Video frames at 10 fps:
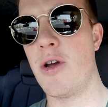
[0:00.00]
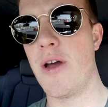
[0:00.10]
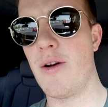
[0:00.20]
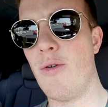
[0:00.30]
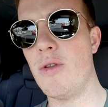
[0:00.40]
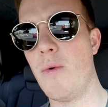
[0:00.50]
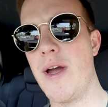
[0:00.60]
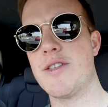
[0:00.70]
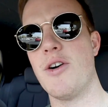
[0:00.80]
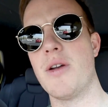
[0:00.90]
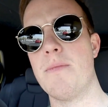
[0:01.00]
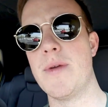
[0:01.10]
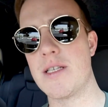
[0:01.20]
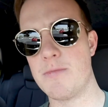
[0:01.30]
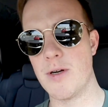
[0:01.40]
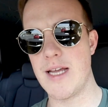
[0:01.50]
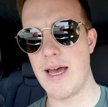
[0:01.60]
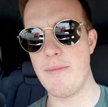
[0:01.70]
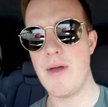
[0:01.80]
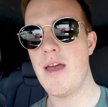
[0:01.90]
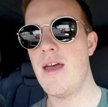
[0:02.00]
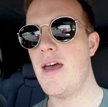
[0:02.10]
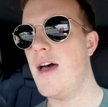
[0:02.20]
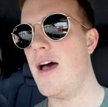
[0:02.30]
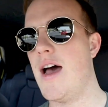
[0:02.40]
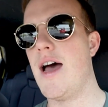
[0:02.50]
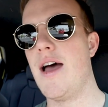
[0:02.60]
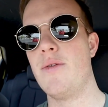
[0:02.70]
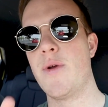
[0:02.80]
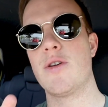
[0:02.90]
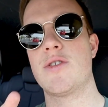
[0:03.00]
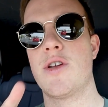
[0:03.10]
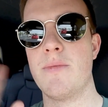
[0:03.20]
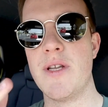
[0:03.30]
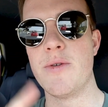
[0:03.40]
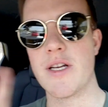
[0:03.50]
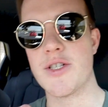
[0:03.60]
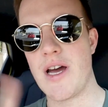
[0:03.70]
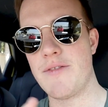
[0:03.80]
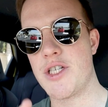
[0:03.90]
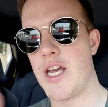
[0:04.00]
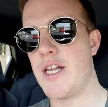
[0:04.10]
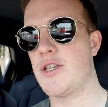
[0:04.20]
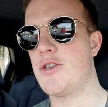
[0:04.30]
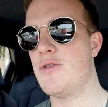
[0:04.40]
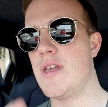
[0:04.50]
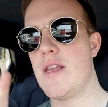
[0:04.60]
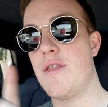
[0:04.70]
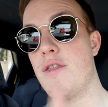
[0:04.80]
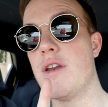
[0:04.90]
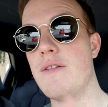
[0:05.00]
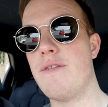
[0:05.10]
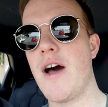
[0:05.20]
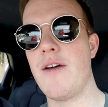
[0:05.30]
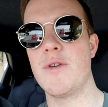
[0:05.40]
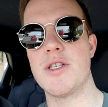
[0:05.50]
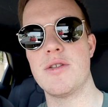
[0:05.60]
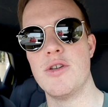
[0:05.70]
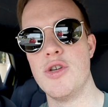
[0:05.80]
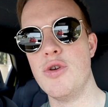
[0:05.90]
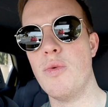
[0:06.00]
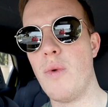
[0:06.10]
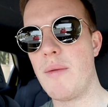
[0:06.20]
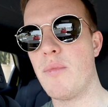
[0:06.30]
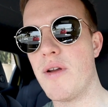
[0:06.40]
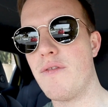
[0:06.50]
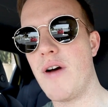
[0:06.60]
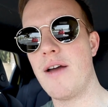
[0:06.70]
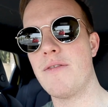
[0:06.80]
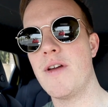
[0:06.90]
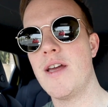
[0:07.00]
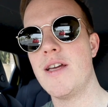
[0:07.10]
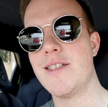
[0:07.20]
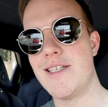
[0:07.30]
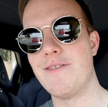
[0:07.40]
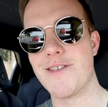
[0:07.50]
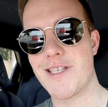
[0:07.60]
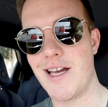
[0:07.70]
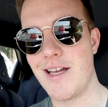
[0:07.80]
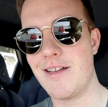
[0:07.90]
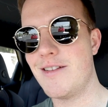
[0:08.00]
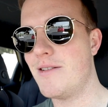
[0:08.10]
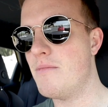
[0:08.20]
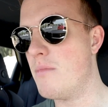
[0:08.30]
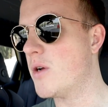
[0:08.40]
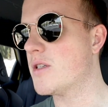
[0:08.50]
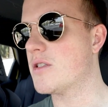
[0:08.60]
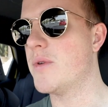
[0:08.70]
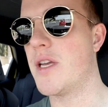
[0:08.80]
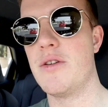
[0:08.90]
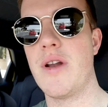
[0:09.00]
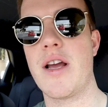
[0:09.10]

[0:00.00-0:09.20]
going all the way to Hartbeespoort Dam. We're also going to be doing a driver change to the 35, which is the new 1.5 TFSI motor, so we can do